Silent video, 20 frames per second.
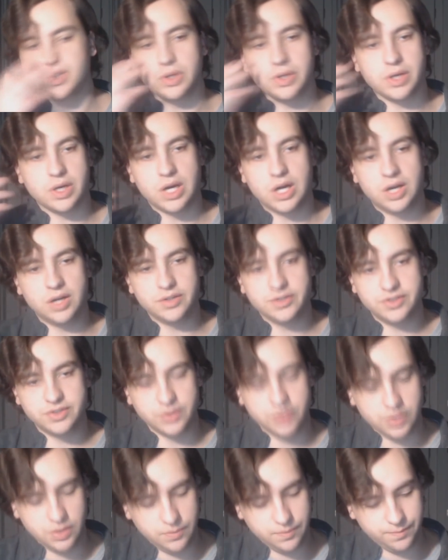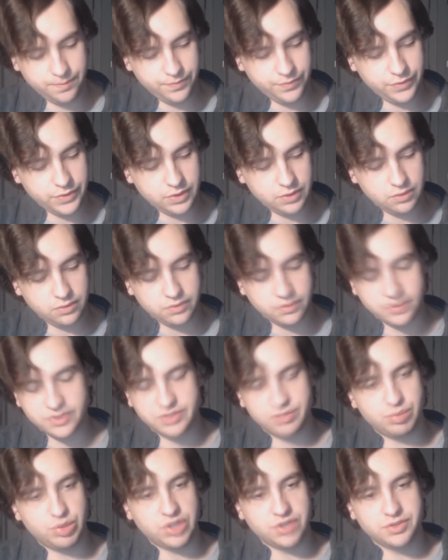like, honestly, the
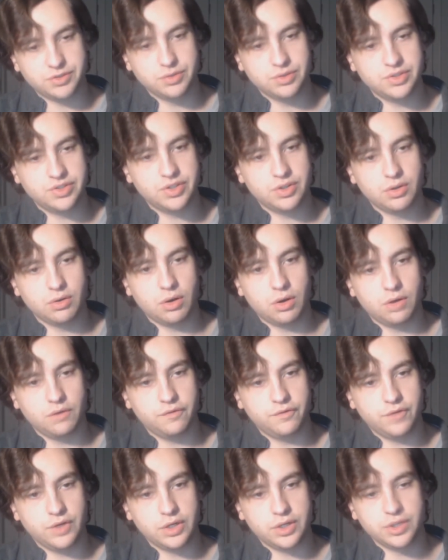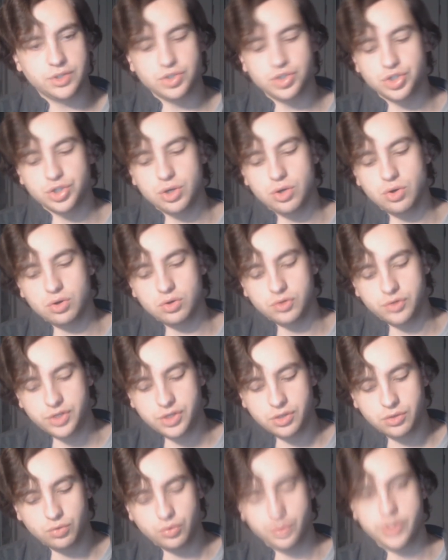dispensaries here are a fucking joke.
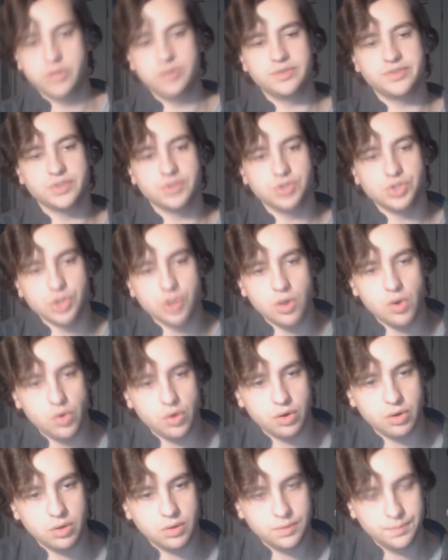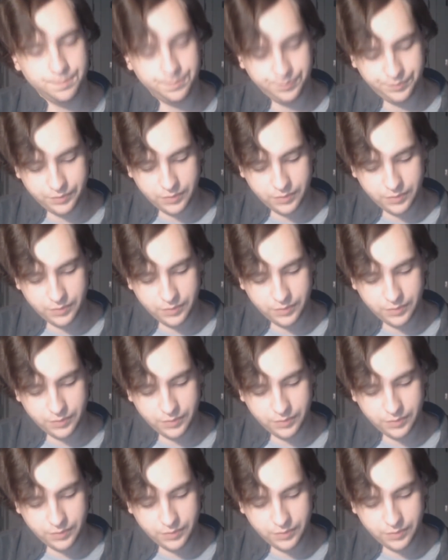Legal weed is a joke.